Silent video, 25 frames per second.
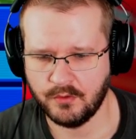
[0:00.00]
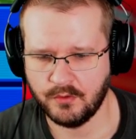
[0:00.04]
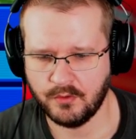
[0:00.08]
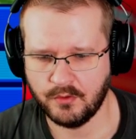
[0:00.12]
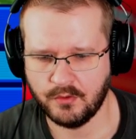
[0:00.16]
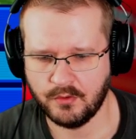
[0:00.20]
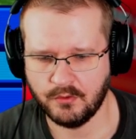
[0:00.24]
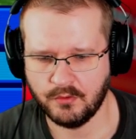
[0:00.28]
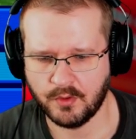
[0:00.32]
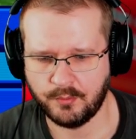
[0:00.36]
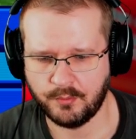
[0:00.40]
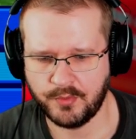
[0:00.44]

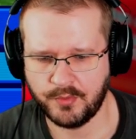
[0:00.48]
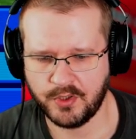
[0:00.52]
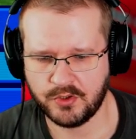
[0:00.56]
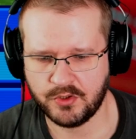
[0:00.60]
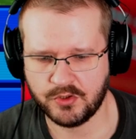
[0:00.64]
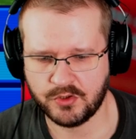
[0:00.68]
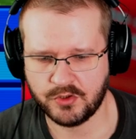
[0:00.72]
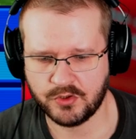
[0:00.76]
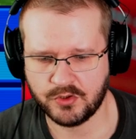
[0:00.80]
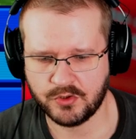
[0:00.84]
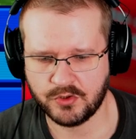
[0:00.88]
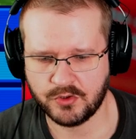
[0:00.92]
Do a
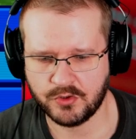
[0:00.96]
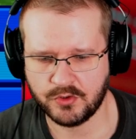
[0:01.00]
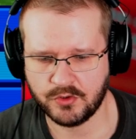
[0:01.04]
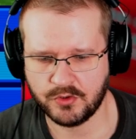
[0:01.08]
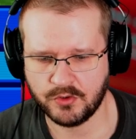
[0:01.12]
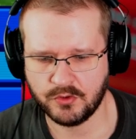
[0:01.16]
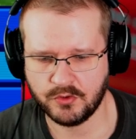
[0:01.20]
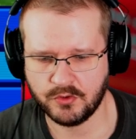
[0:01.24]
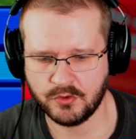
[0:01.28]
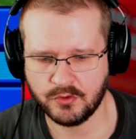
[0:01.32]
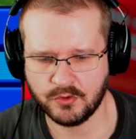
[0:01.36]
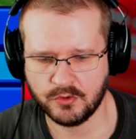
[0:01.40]
pitch,
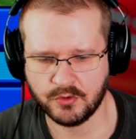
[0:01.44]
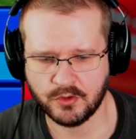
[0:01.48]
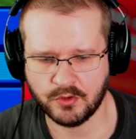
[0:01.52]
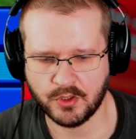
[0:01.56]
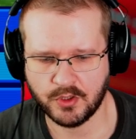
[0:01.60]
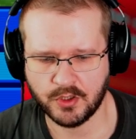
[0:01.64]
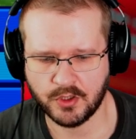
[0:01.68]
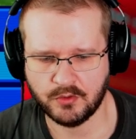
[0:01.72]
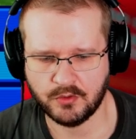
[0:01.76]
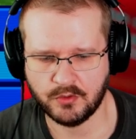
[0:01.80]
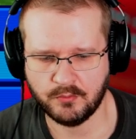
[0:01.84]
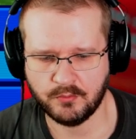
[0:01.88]

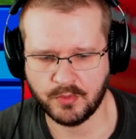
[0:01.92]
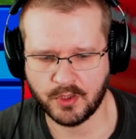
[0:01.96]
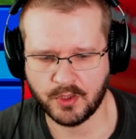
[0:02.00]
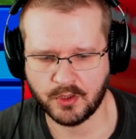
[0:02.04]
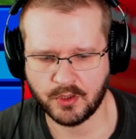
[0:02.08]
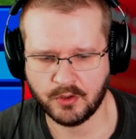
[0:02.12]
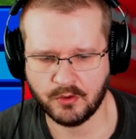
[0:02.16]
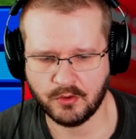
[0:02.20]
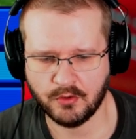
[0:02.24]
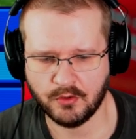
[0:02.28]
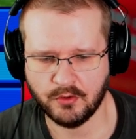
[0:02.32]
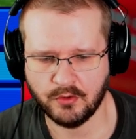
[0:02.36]
get back
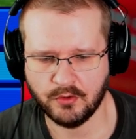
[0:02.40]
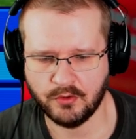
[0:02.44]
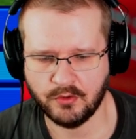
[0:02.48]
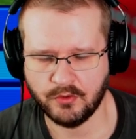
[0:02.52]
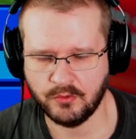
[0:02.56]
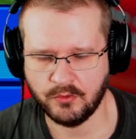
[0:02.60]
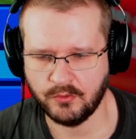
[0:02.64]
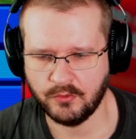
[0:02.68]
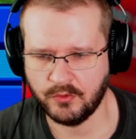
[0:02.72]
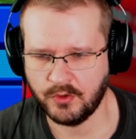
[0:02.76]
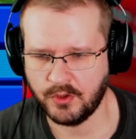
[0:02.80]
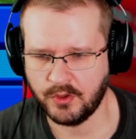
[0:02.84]

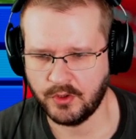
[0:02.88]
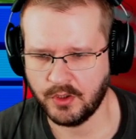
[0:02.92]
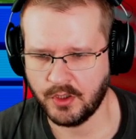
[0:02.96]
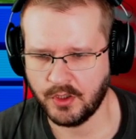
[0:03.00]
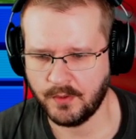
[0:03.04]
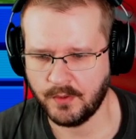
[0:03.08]
onto the